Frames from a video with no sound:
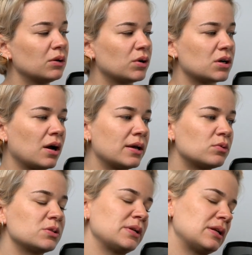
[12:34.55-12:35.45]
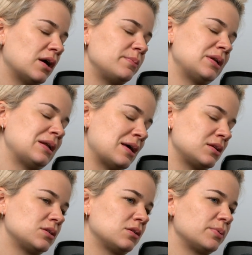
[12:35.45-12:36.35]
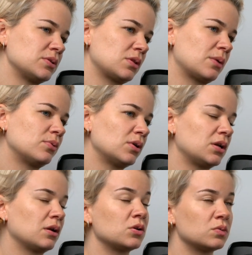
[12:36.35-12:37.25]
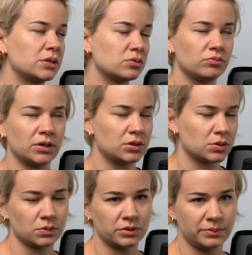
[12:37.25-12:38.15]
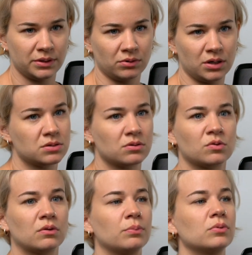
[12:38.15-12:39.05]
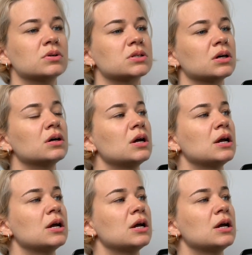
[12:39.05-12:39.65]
where I'd been an editor up until that point, and I'd always really just wanted to be a writer and a reporter.